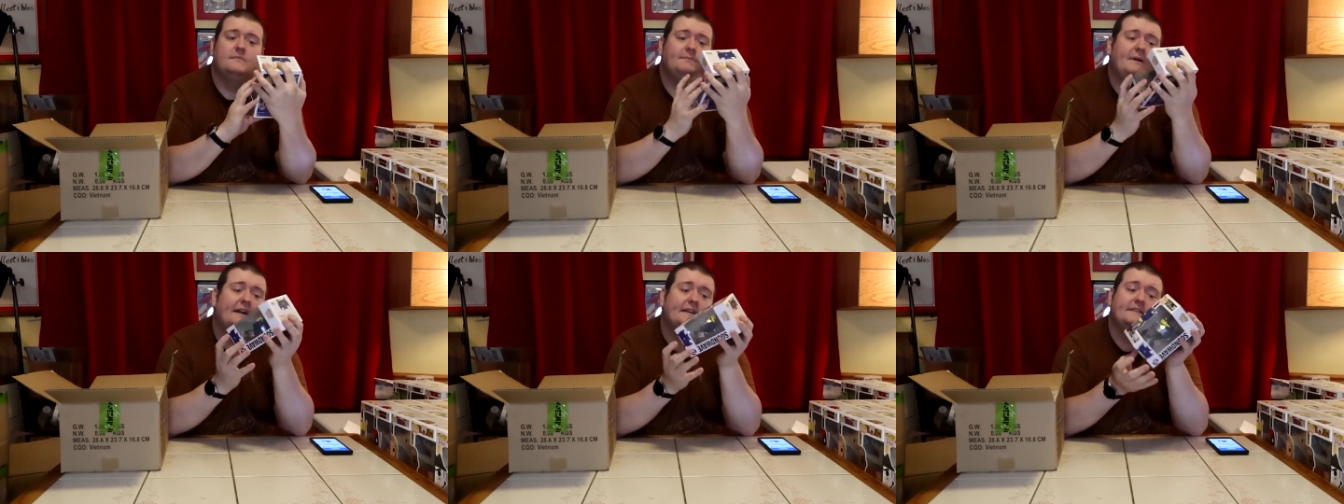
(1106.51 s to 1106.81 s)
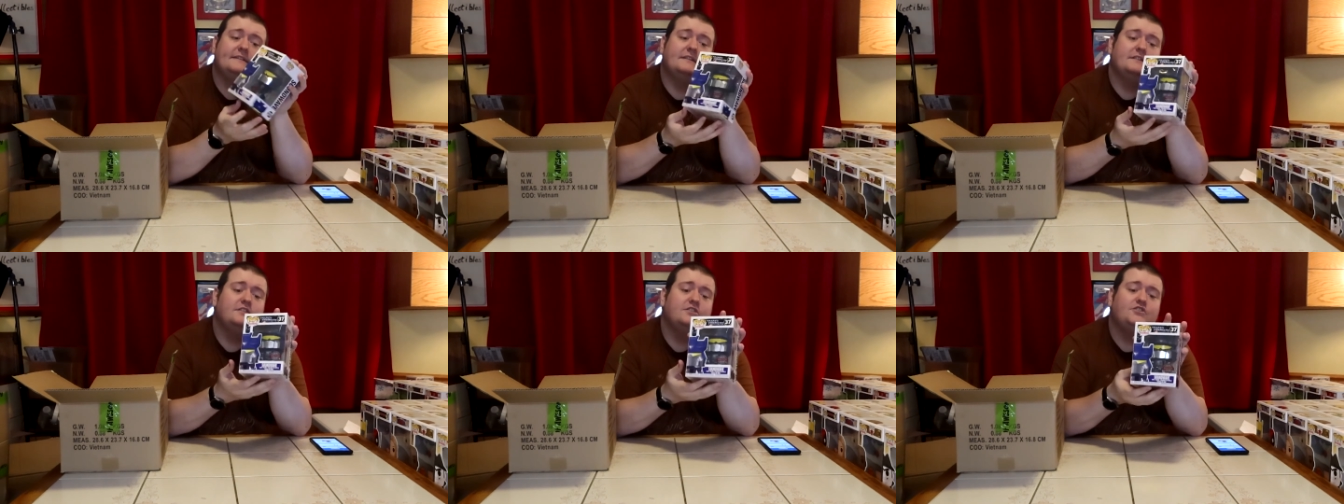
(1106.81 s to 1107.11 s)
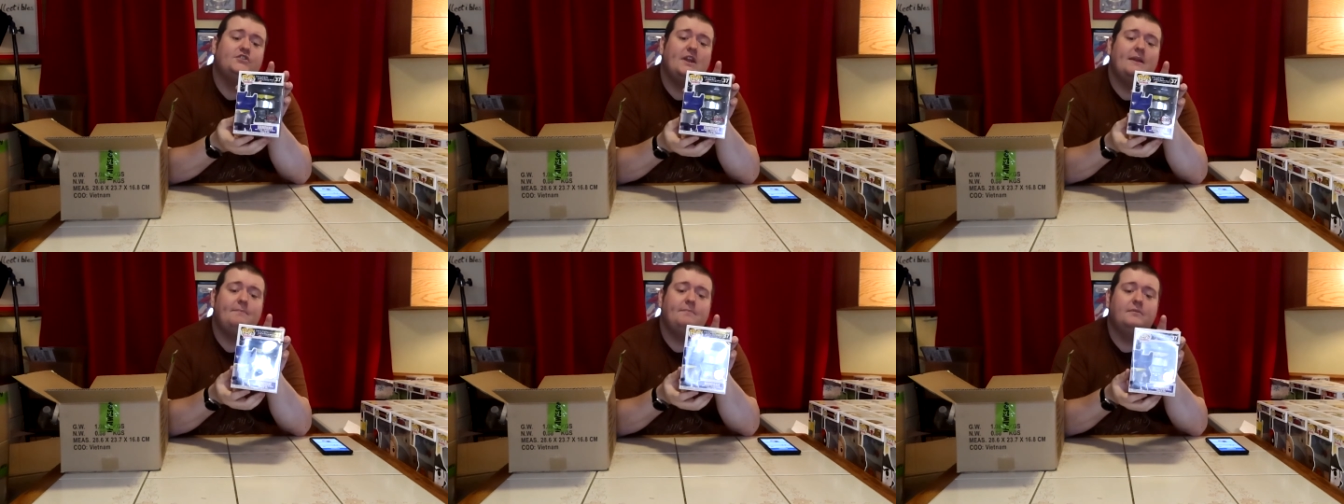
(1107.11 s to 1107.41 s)
Box is in good
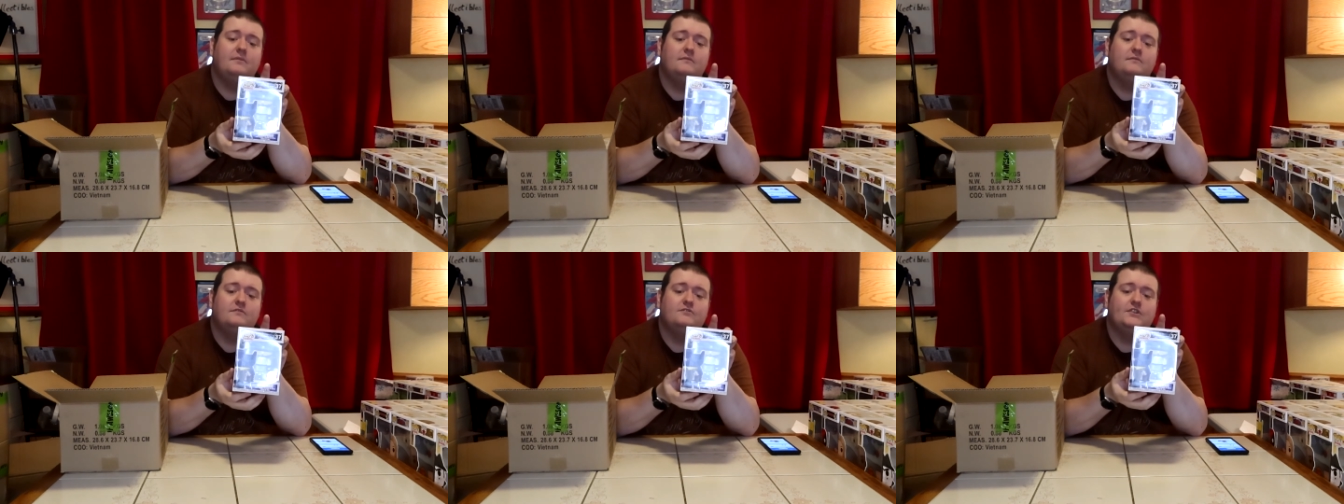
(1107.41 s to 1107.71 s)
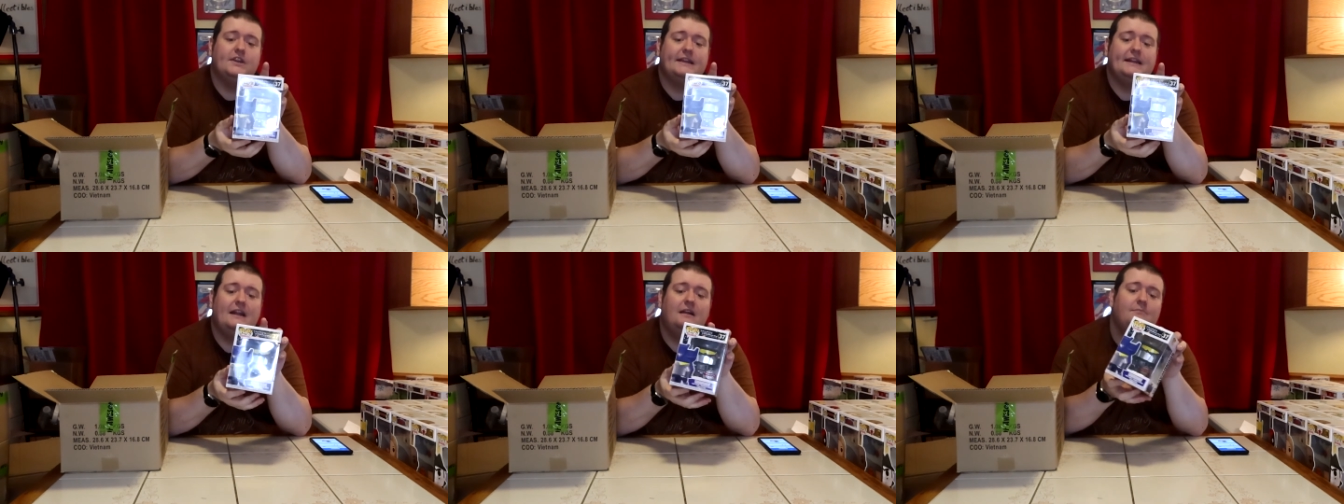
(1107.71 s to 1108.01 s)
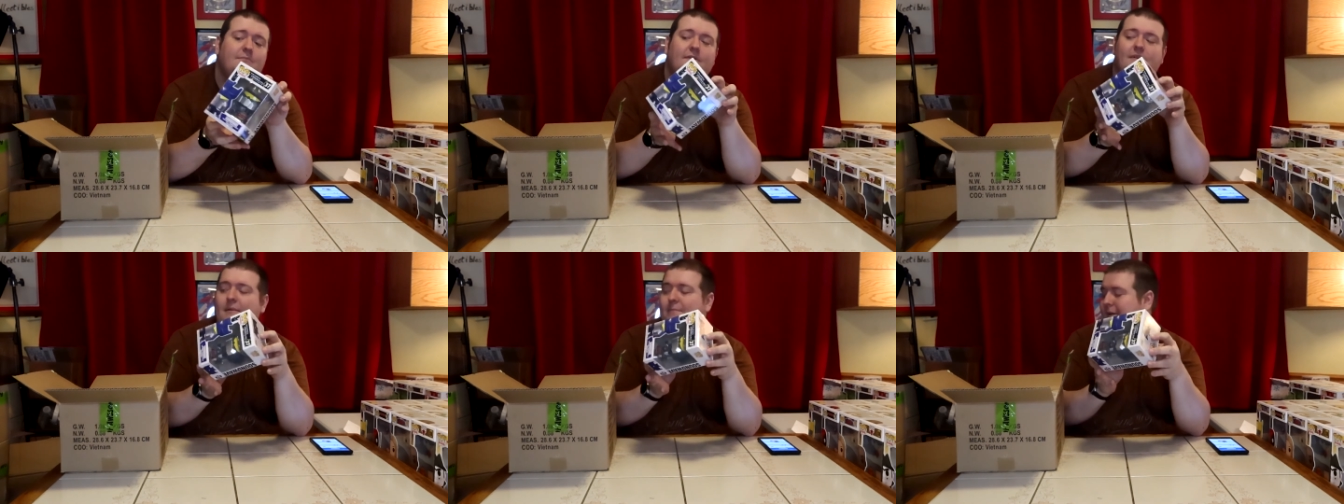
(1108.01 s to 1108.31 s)
shape. We'll check it out
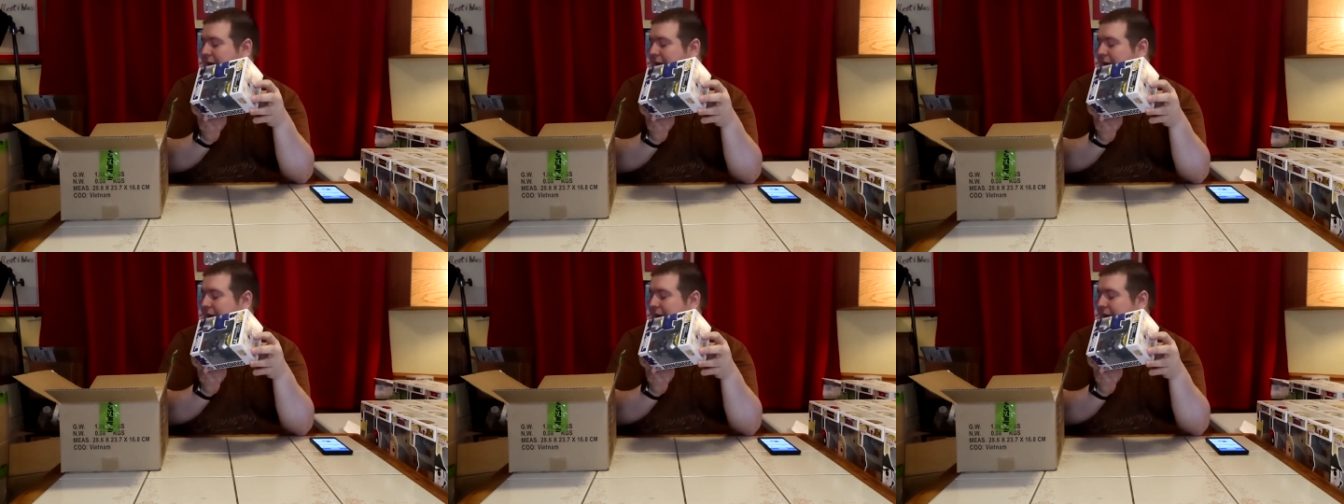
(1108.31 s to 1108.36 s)
and be right